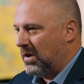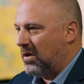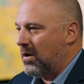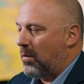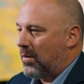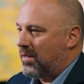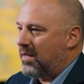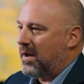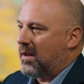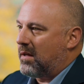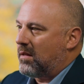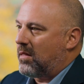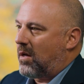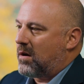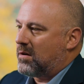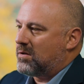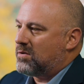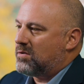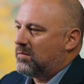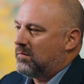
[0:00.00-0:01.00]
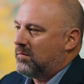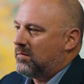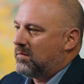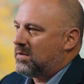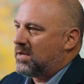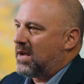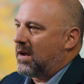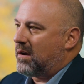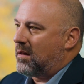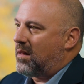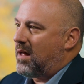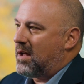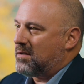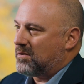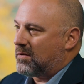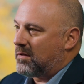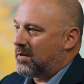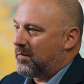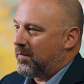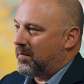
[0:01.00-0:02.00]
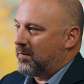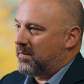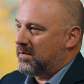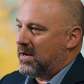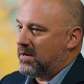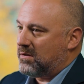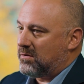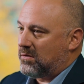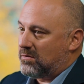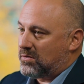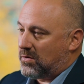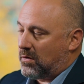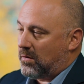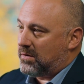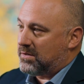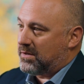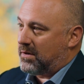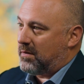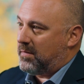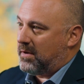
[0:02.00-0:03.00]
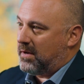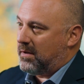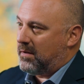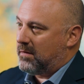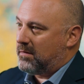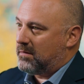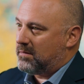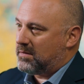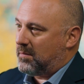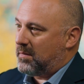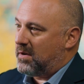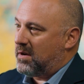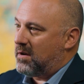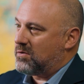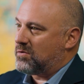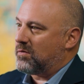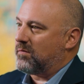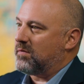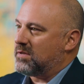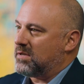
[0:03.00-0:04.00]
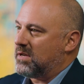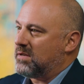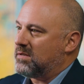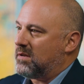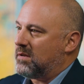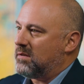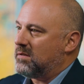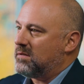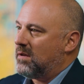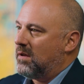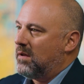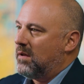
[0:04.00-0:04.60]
With any large technological implementation, there's always going to be some initial resistance.